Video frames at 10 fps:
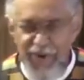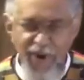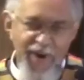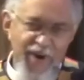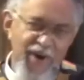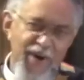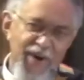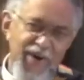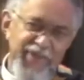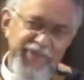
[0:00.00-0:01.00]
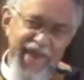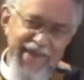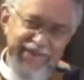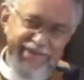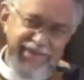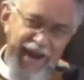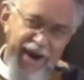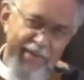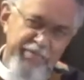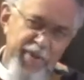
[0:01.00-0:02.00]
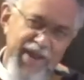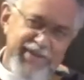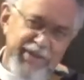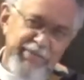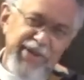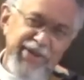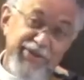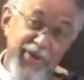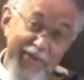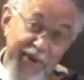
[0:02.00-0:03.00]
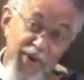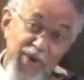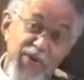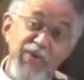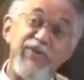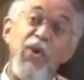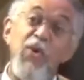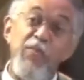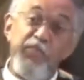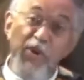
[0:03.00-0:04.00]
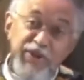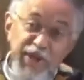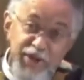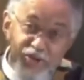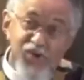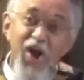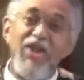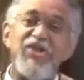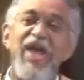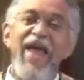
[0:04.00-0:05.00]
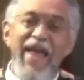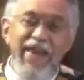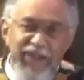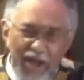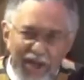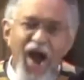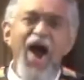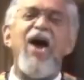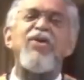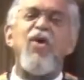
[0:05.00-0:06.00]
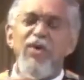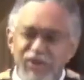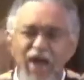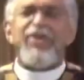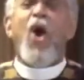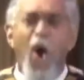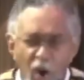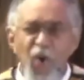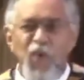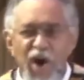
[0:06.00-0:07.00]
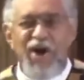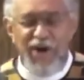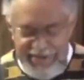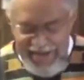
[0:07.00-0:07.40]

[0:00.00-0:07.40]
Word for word: all things are possible to those who put their trust in the God who's got the whole world